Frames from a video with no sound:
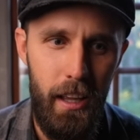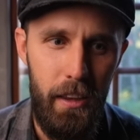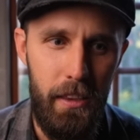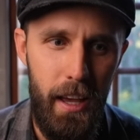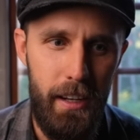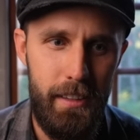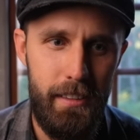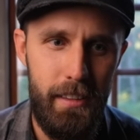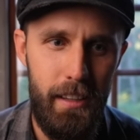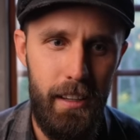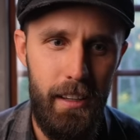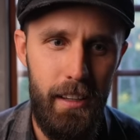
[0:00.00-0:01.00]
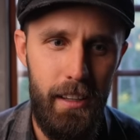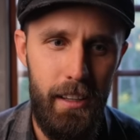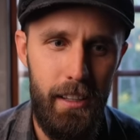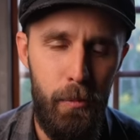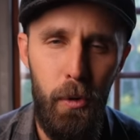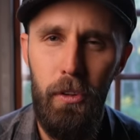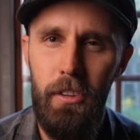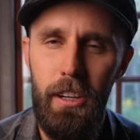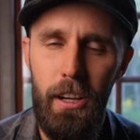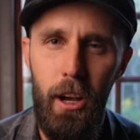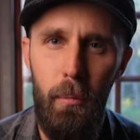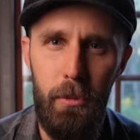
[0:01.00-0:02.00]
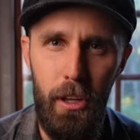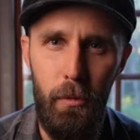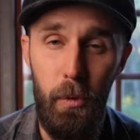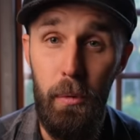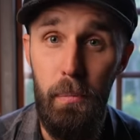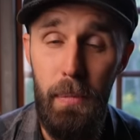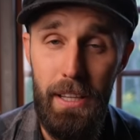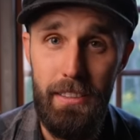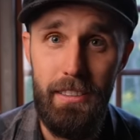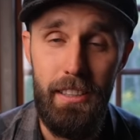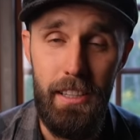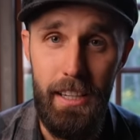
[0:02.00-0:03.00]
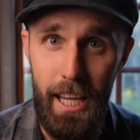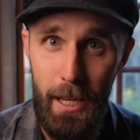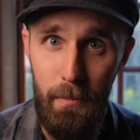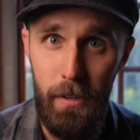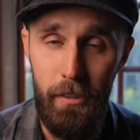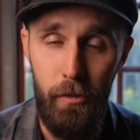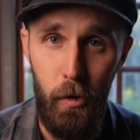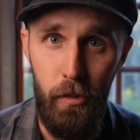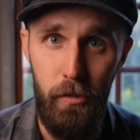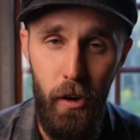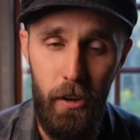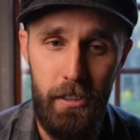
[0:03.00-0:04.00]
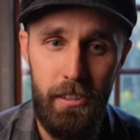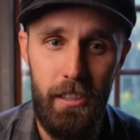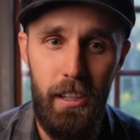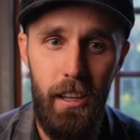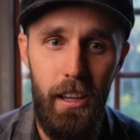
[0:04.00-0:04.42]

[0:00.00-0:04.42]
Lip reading: that the person that comes up with the best name for the fox